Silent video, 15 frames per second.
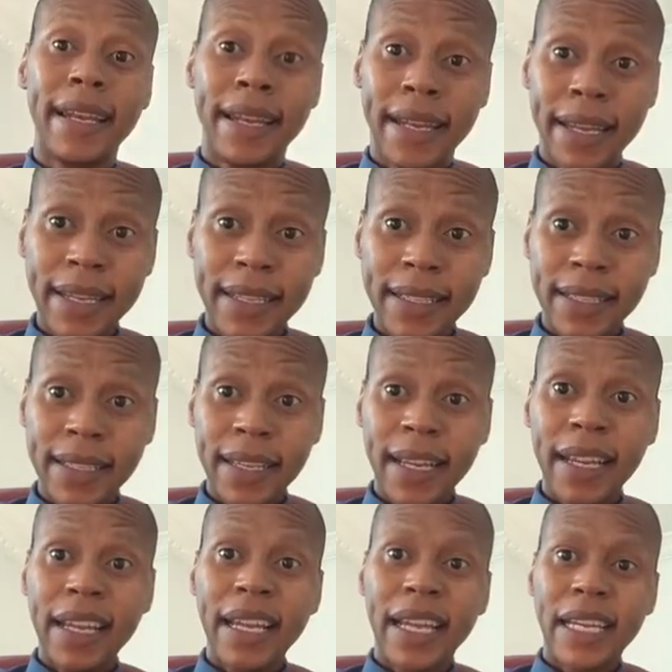learn,
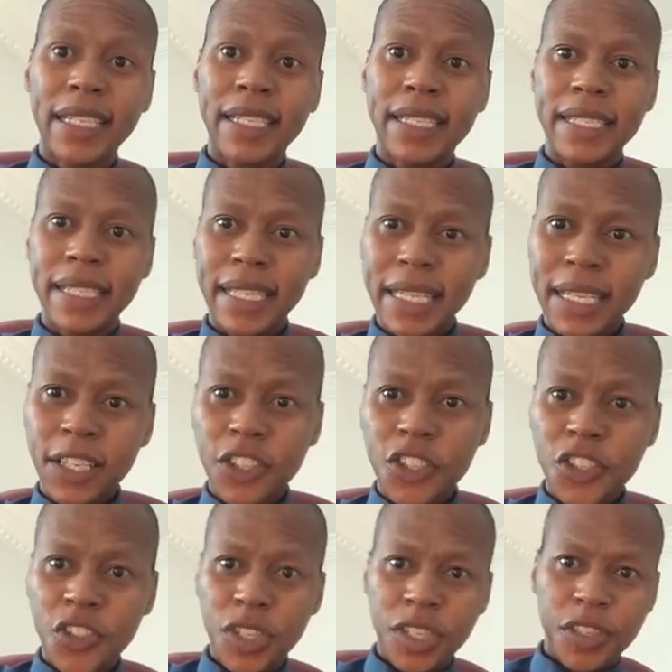get skills
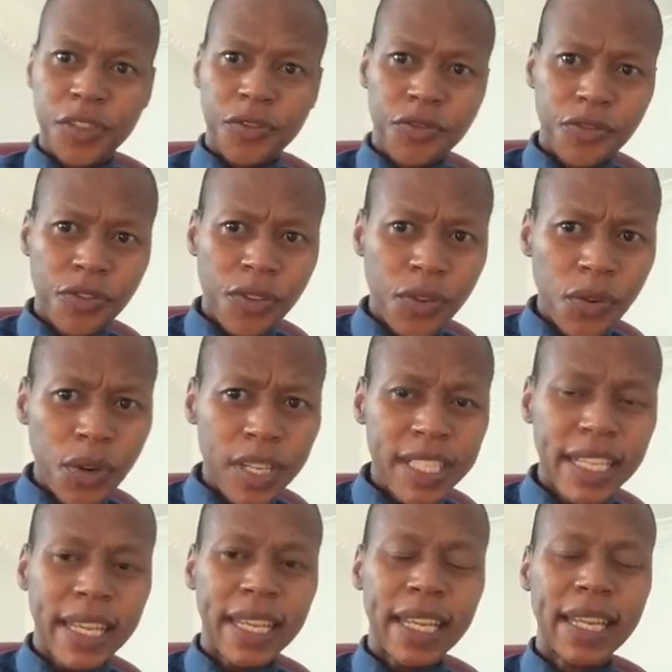transference,
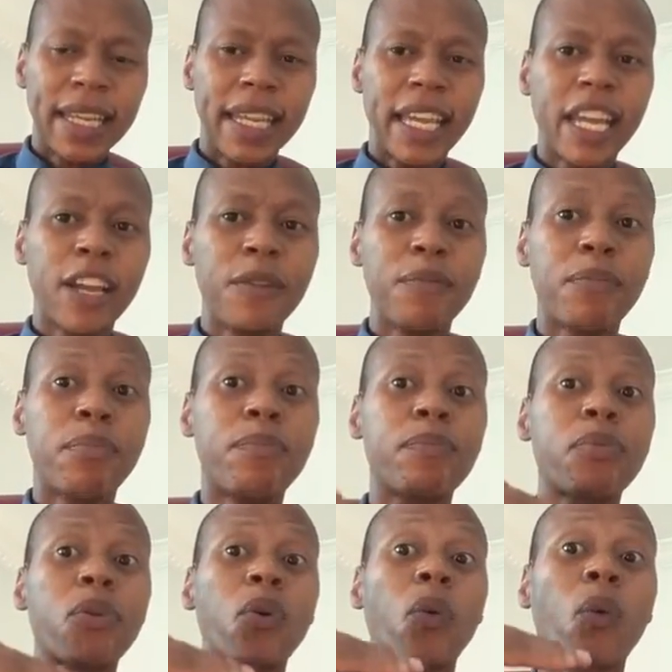and then they can
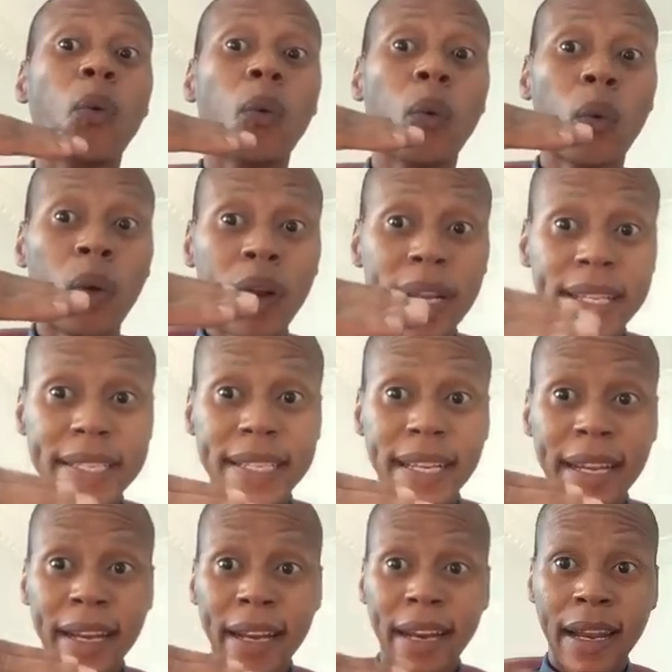progress
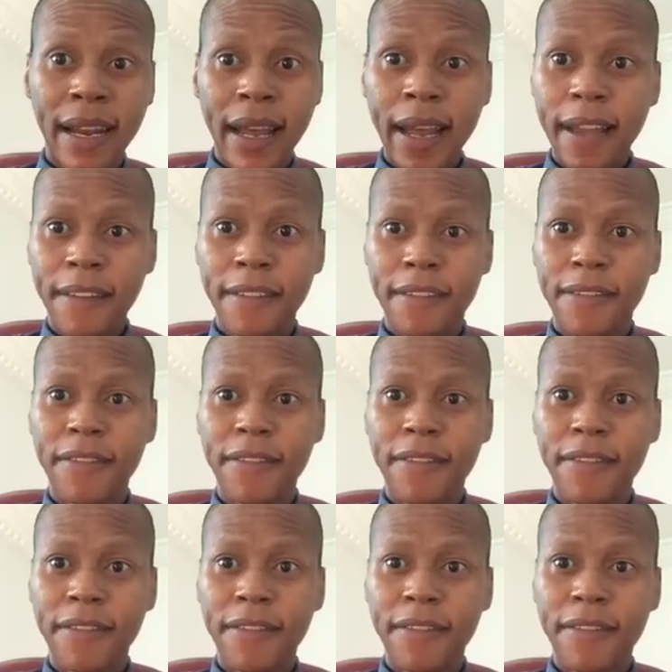in life.